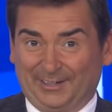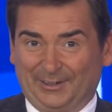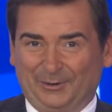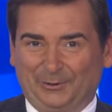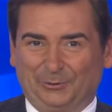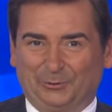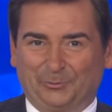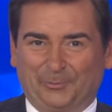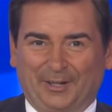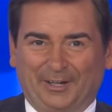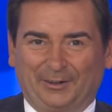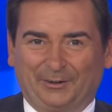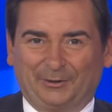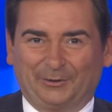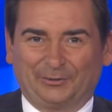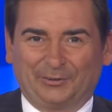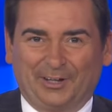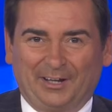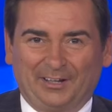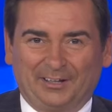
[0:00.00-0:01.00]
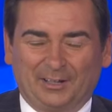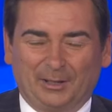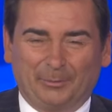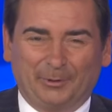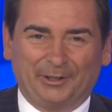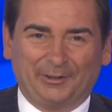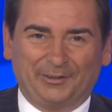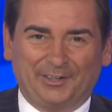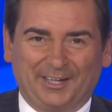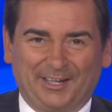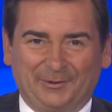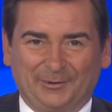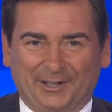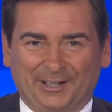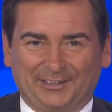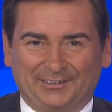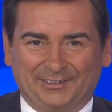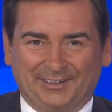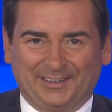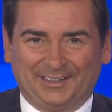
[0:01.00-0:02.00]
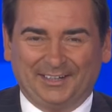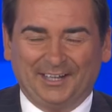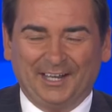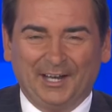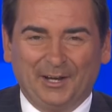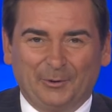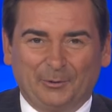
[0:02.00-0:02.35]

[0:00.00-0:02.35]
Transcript: Newsmakers on WKYT.